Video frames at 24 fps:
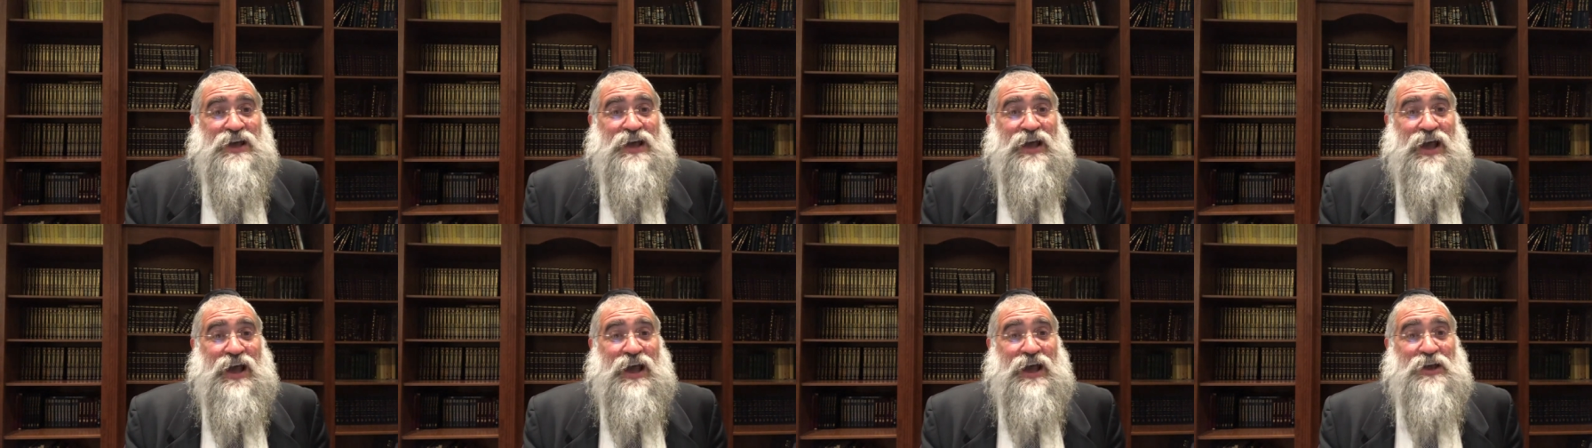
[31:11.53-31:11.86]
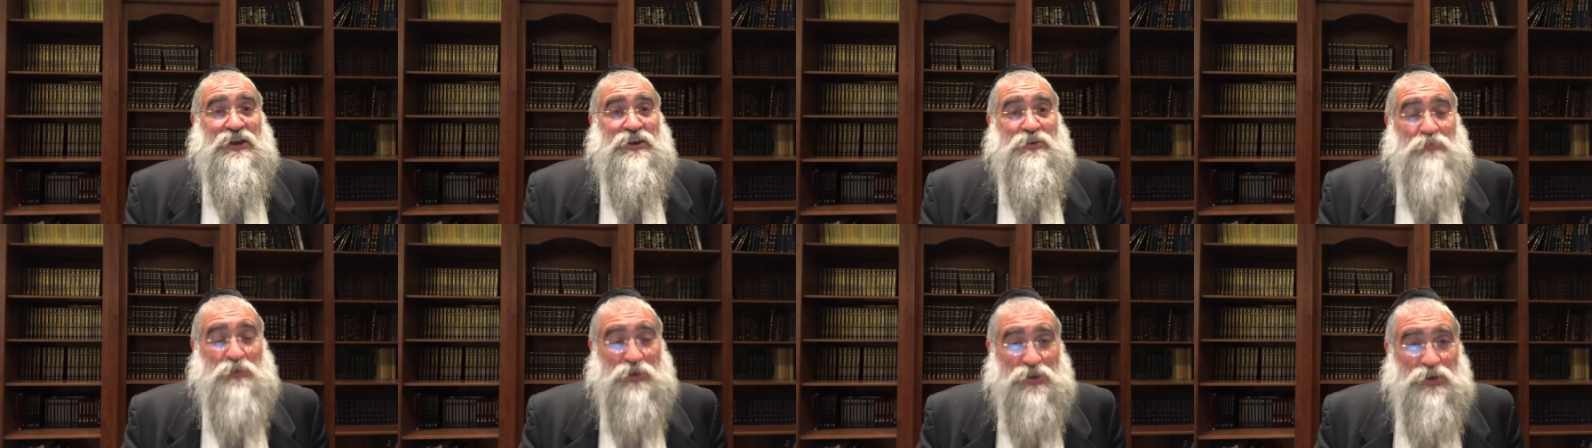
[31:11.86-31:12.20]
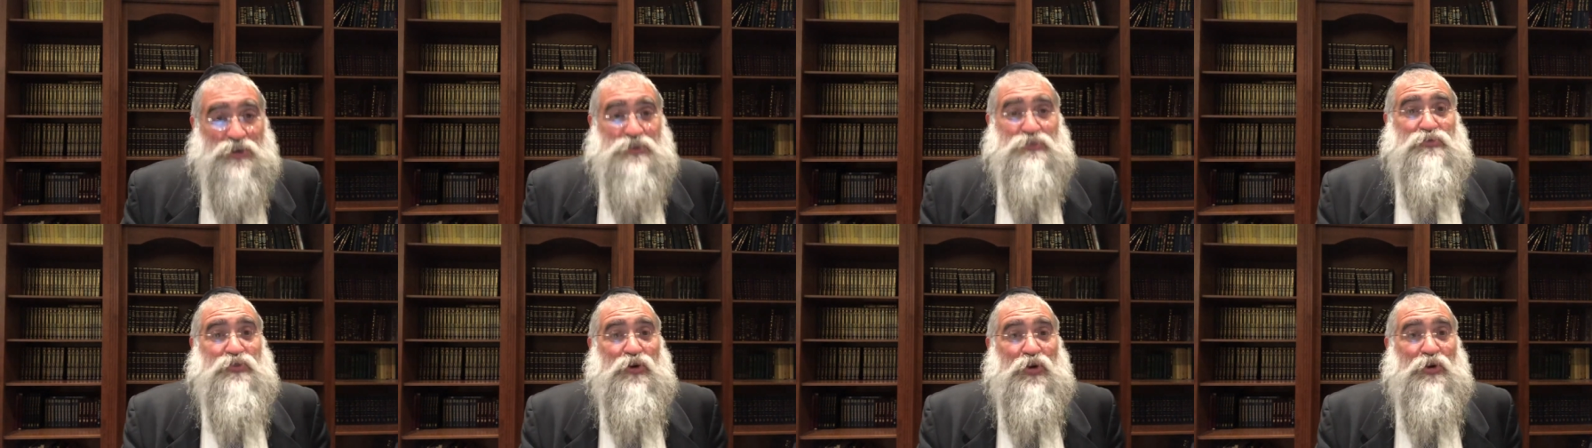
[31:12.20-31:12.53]
and we
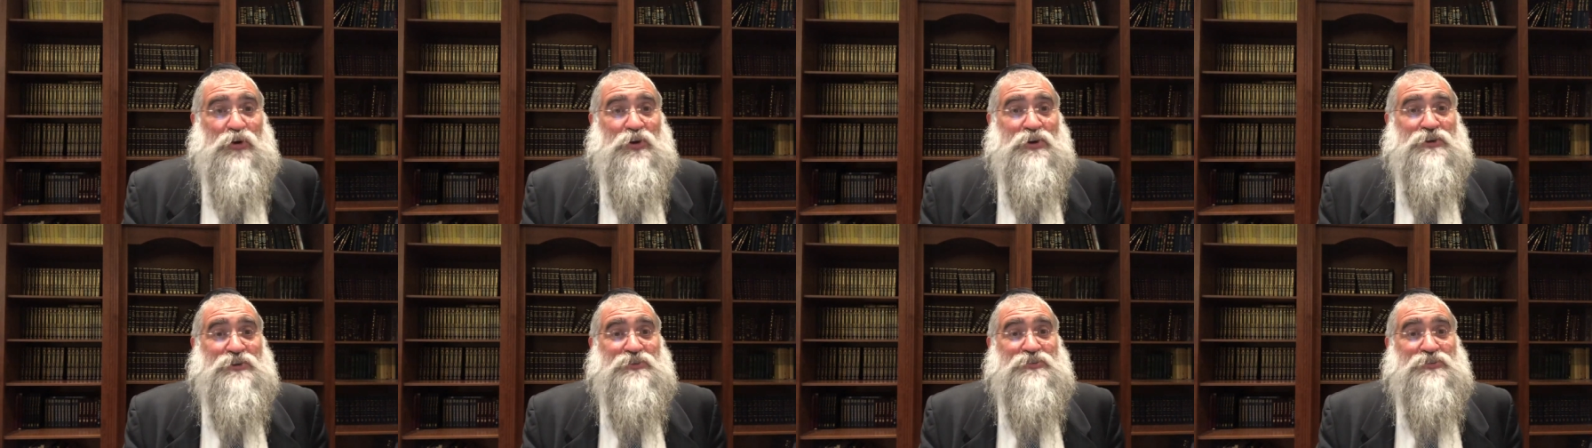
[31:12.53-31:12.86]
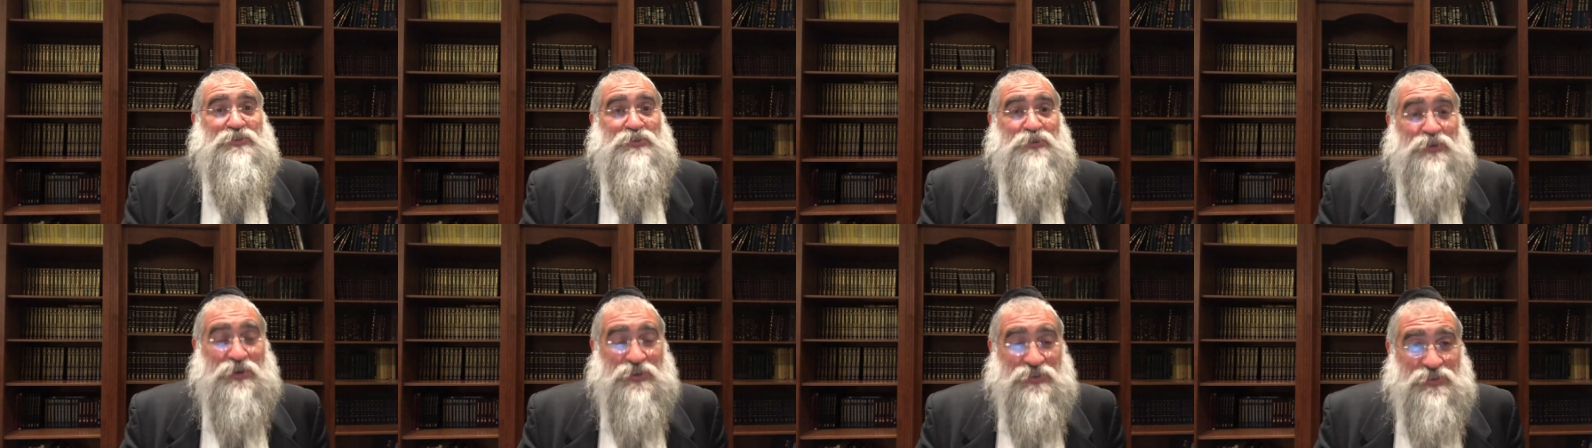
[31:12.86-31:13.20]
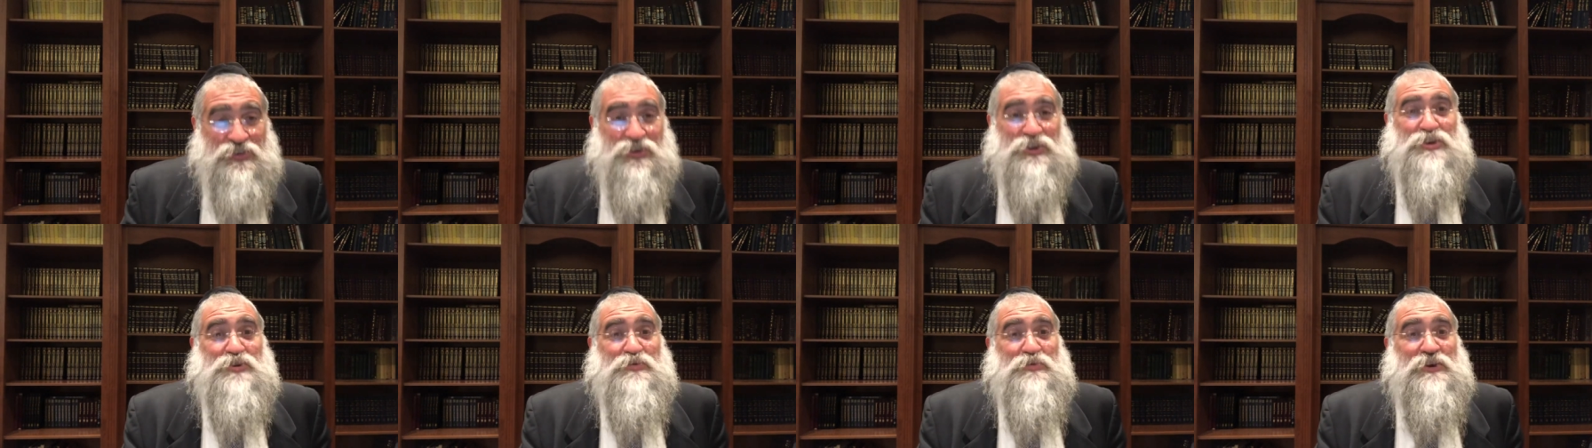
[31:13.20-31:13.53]
look forward to
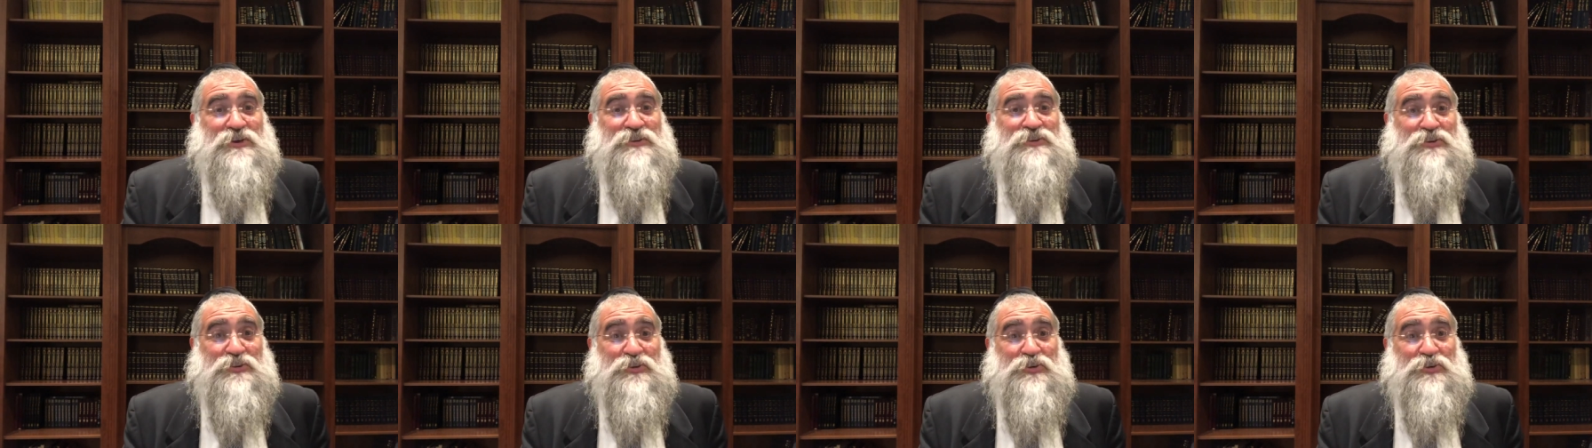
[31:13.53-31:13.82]
continuing to